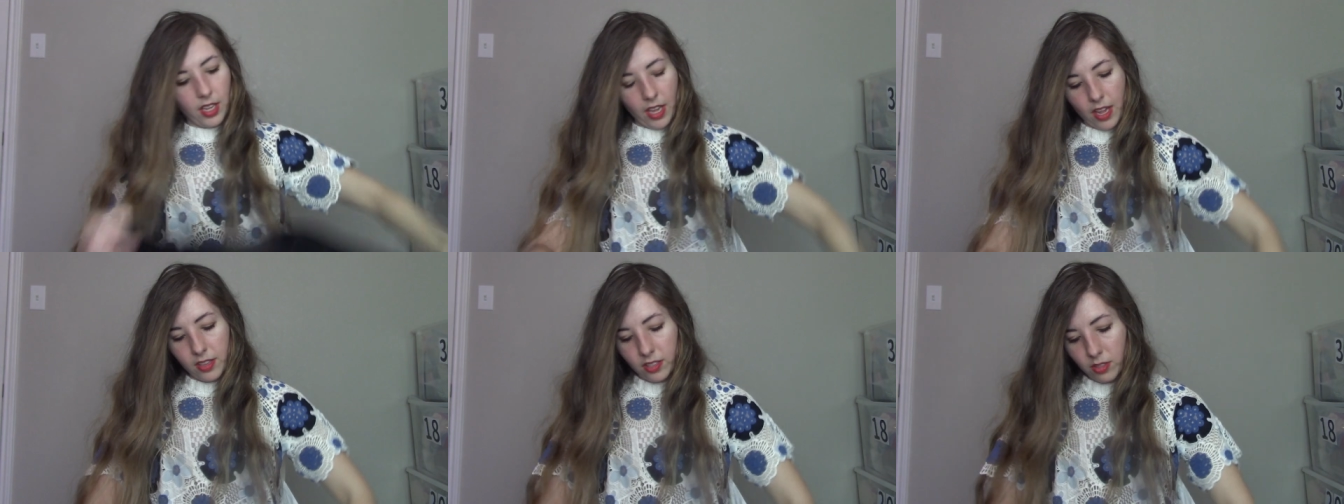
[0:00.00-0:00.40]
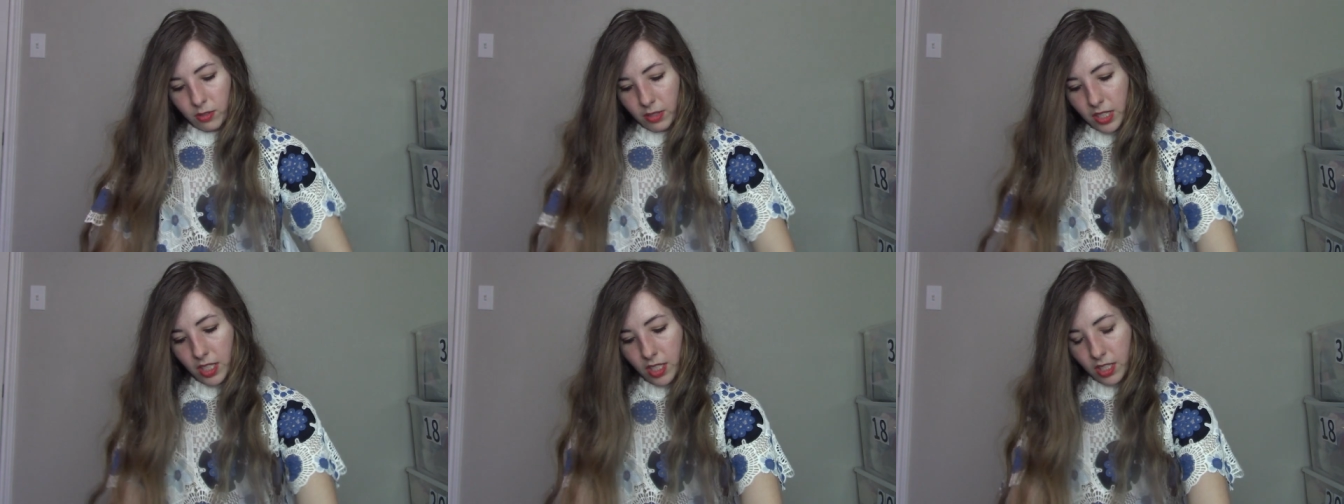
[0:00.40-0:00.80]

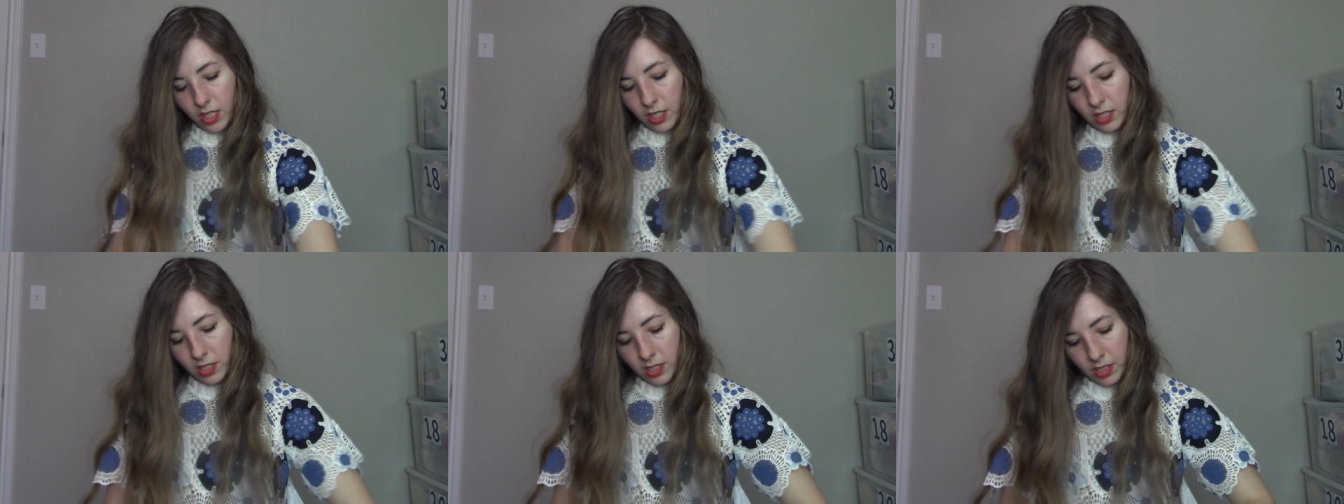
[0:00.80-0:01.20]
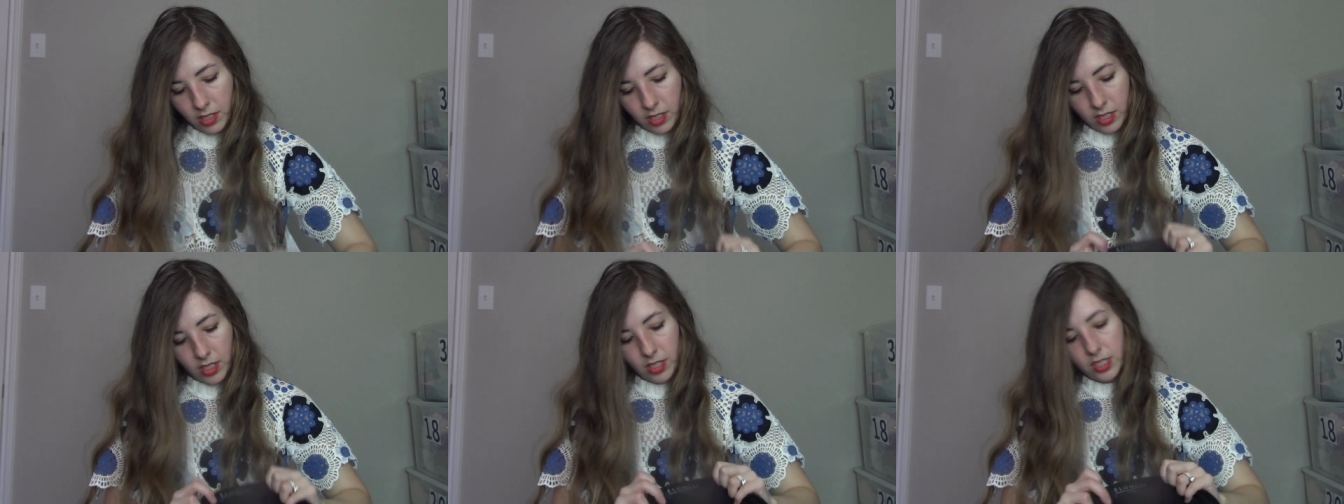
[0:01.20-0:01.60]
Eloquii
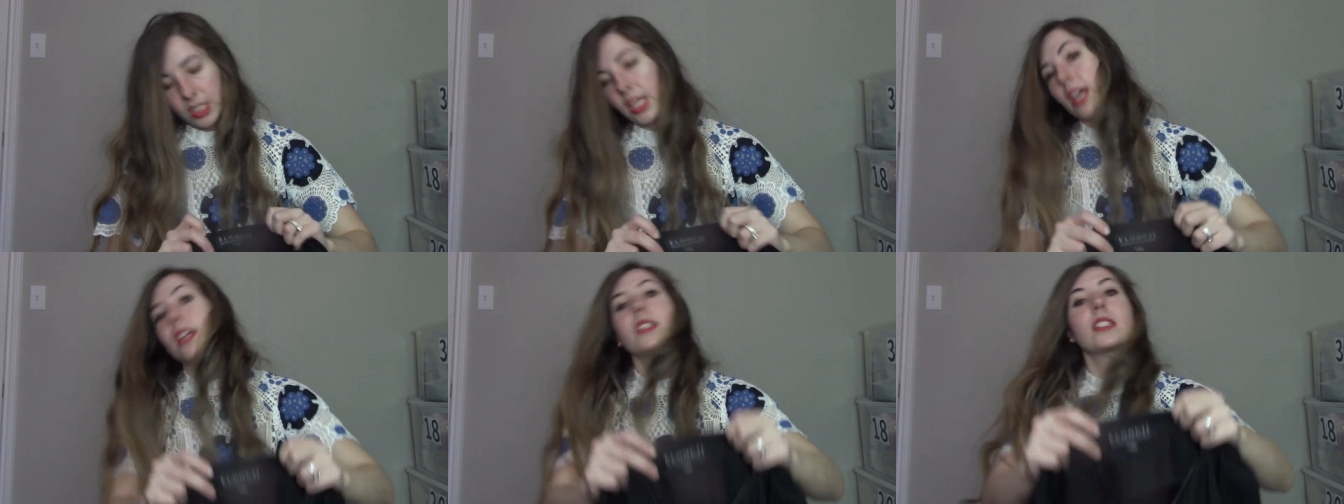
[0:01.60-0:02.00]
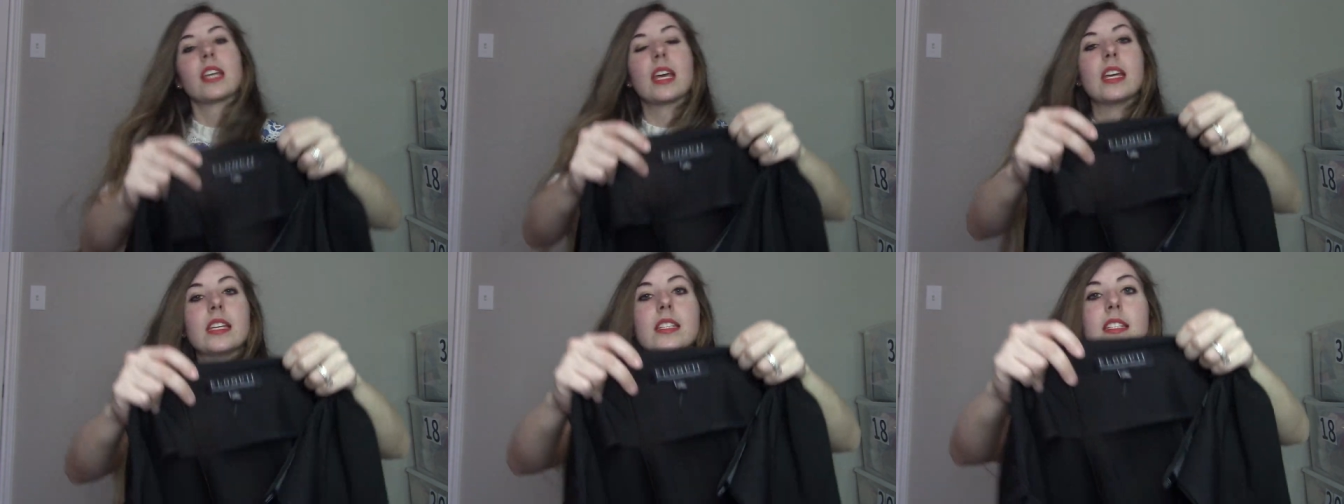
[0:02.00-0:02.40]
size
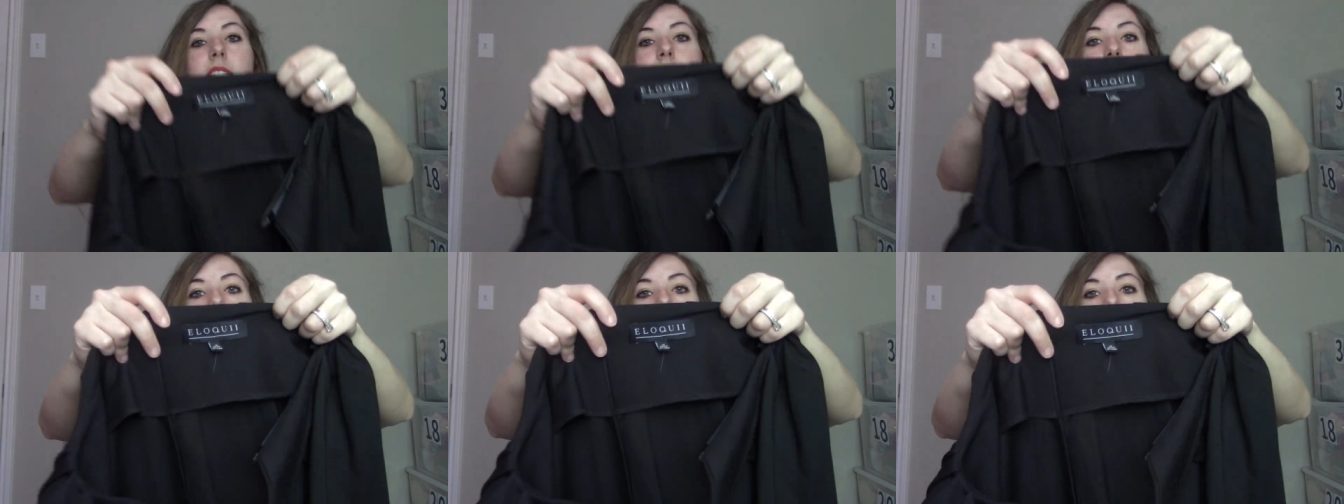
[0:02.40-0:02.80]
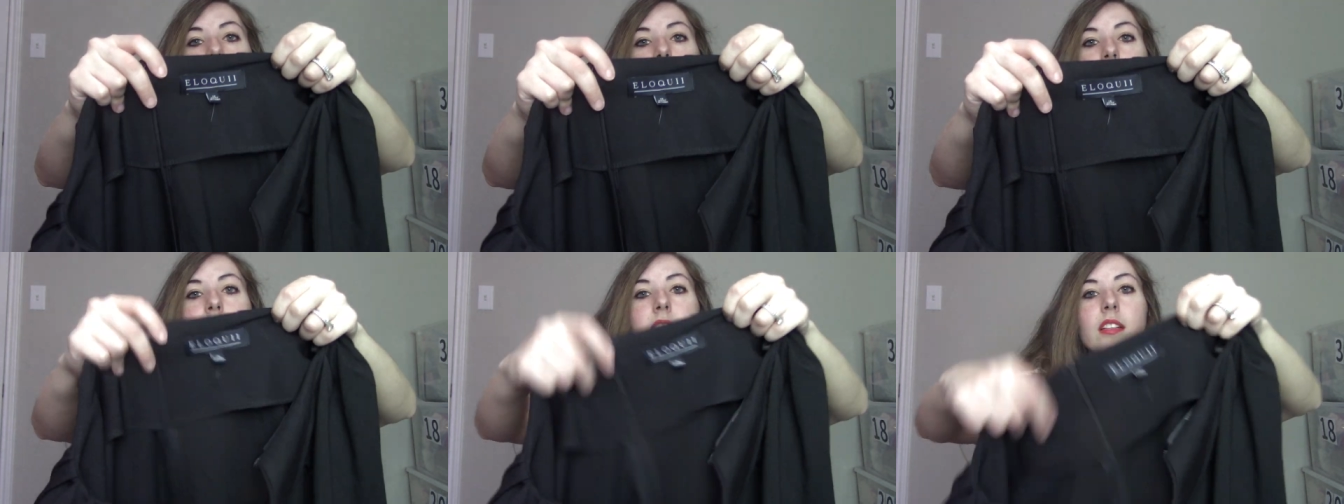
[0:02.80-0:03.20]

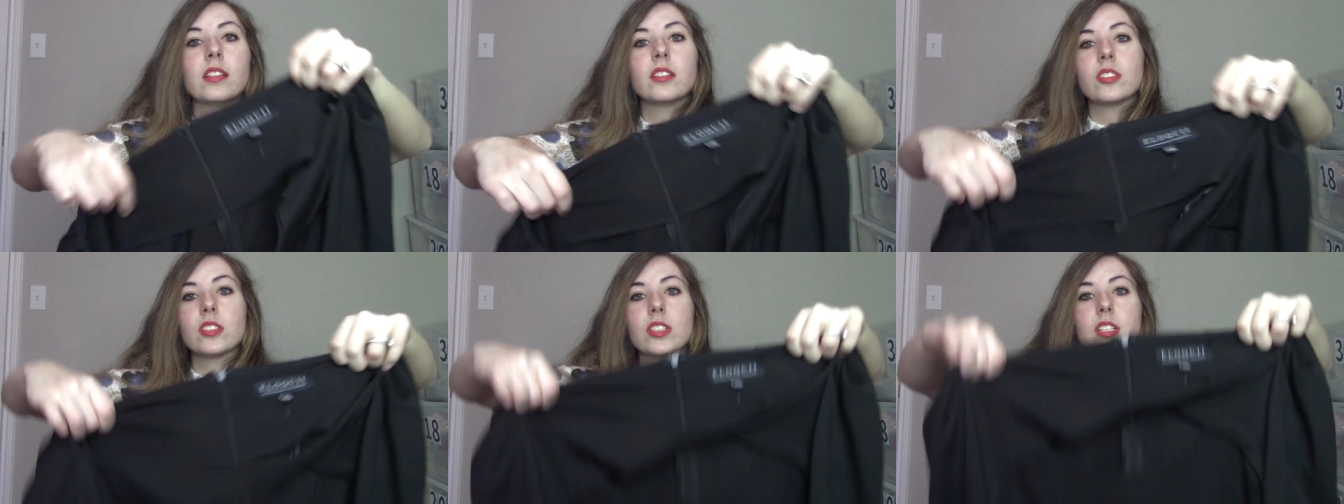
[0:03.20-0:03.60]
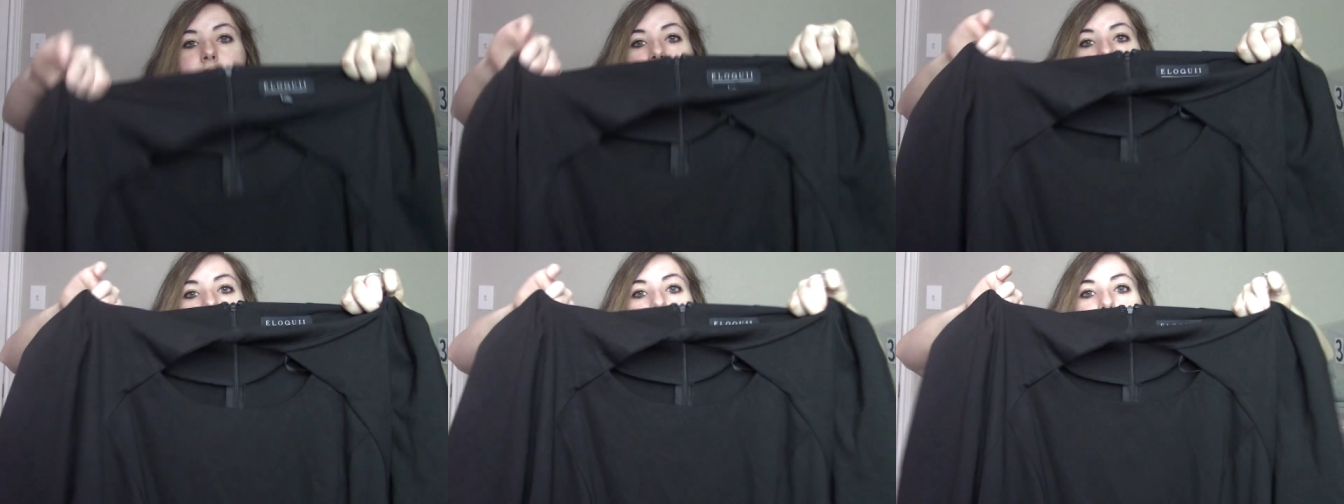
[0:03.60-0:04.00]
18. Just a
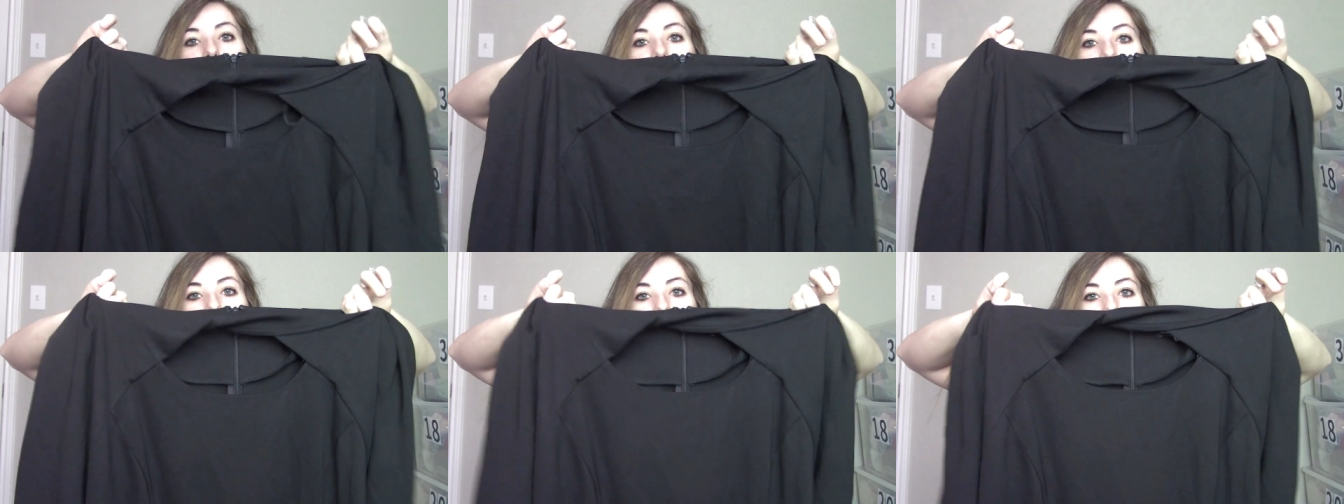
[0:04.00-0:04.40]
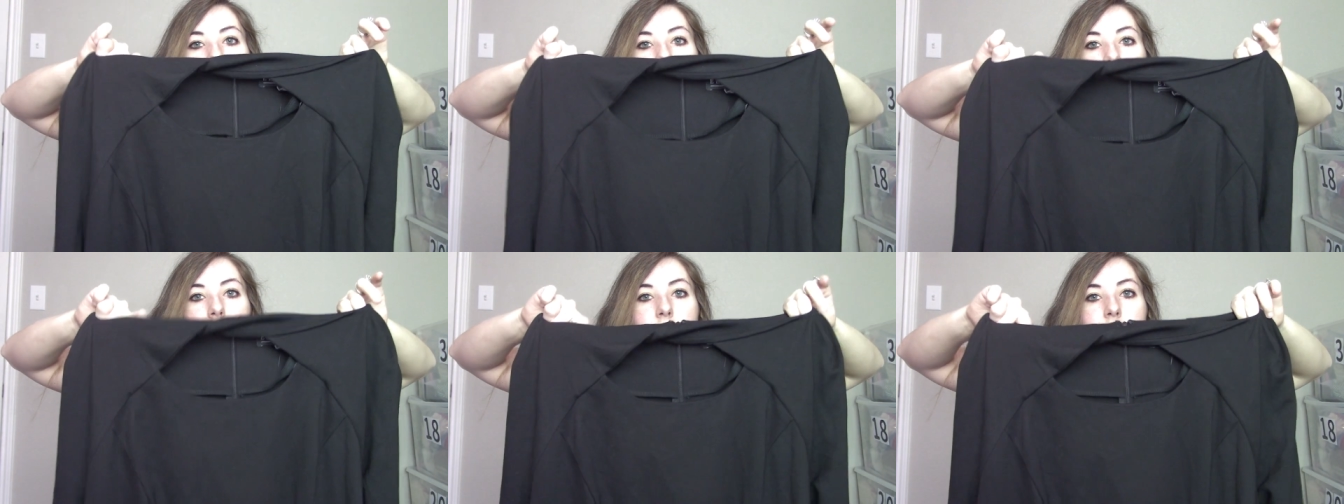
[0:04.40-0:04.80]
nice black
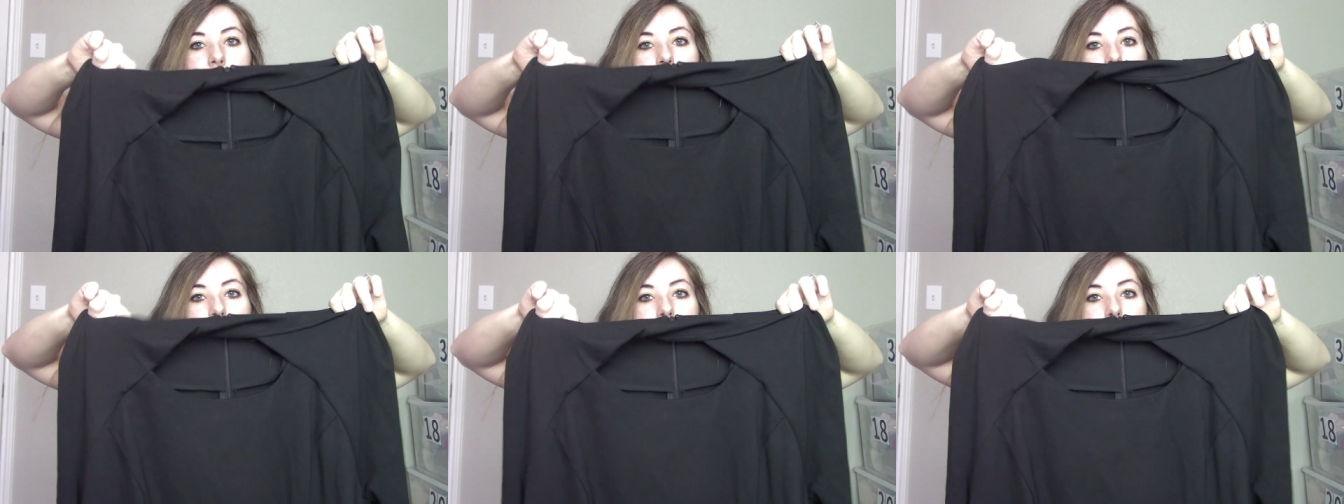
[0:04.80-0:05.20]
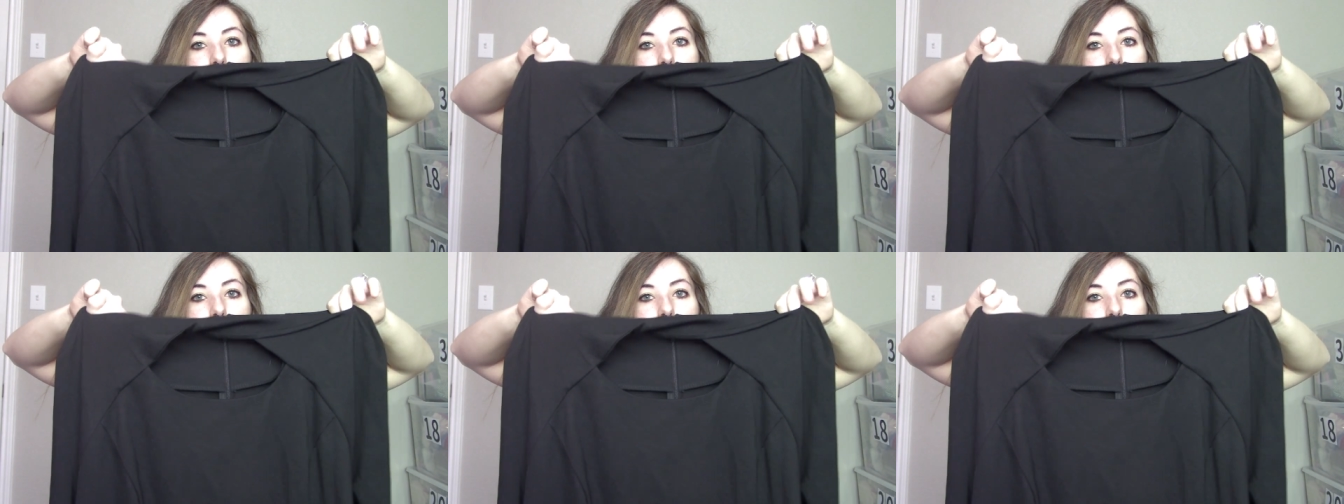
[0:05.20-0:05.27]
dress with a cute little